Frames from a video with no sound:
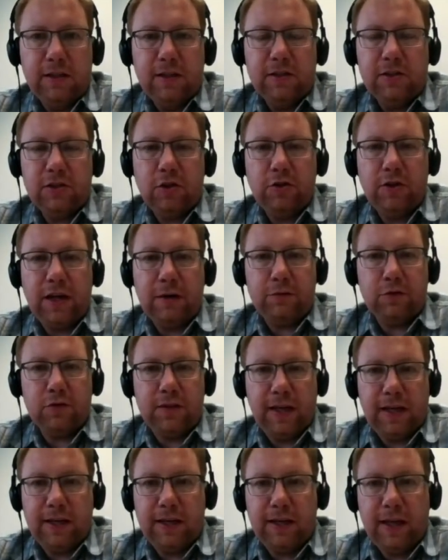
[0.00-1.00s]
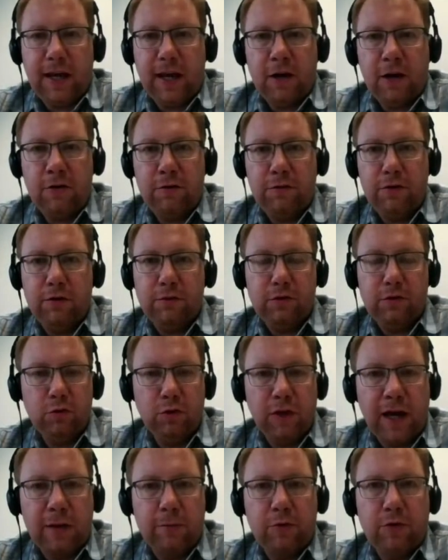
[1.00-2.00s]
So you have to take care, if you have two
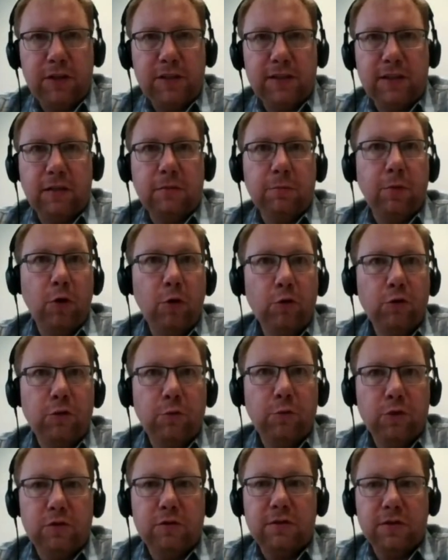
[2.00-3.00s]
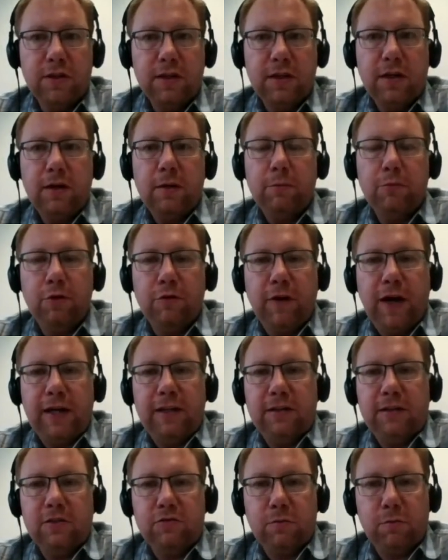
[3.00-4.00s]
libraries that both would
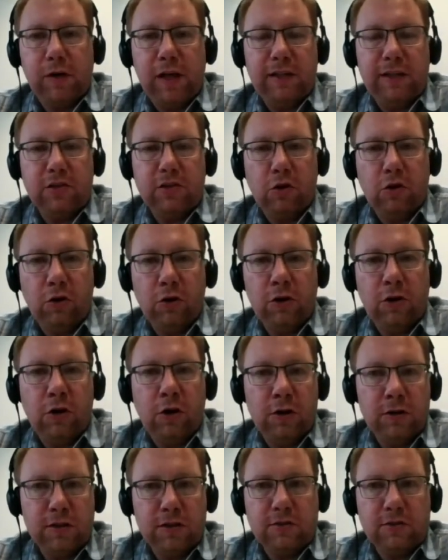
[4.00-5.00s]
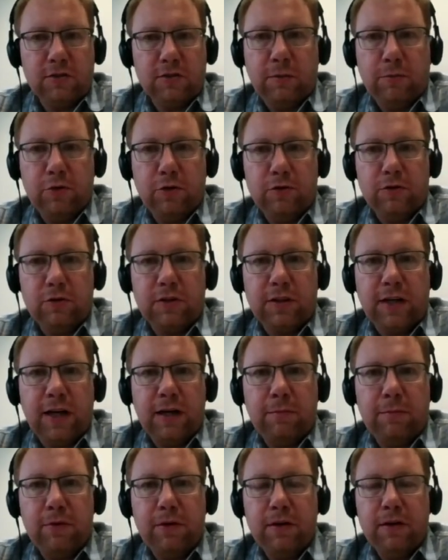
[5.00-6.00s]
provide this replace all on the string
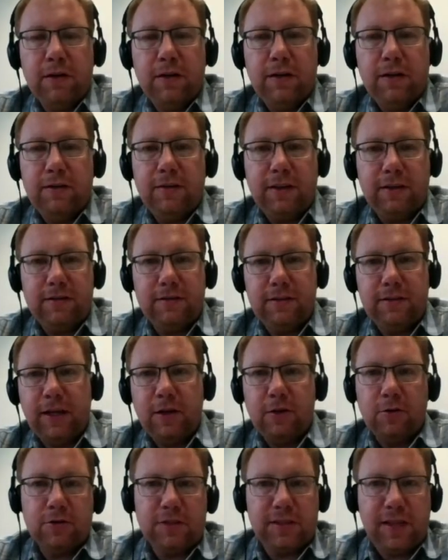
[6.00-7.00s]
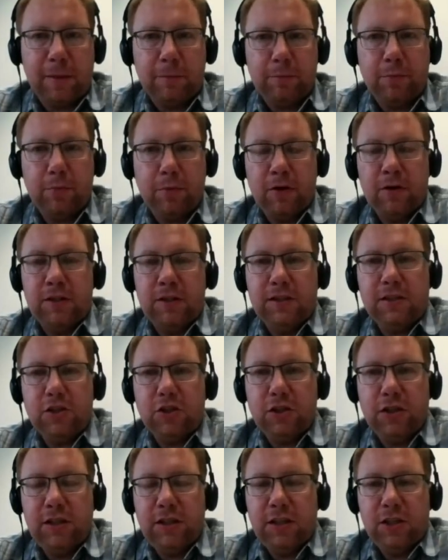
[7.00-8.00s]
prototype, that they don't step on
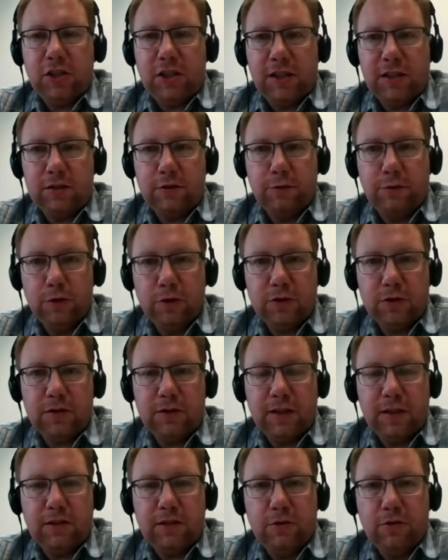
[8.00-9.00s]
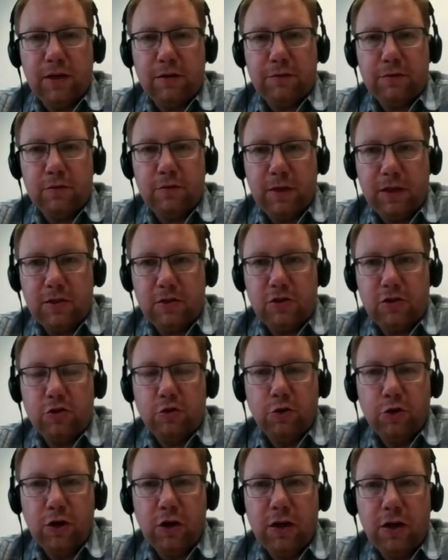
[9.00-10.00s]
each other's foot, that you have to make
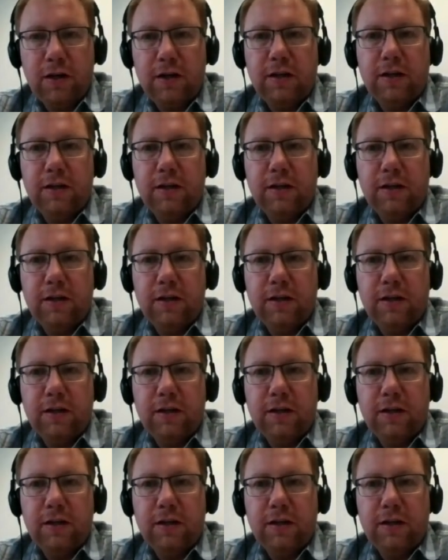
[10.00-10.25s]
sure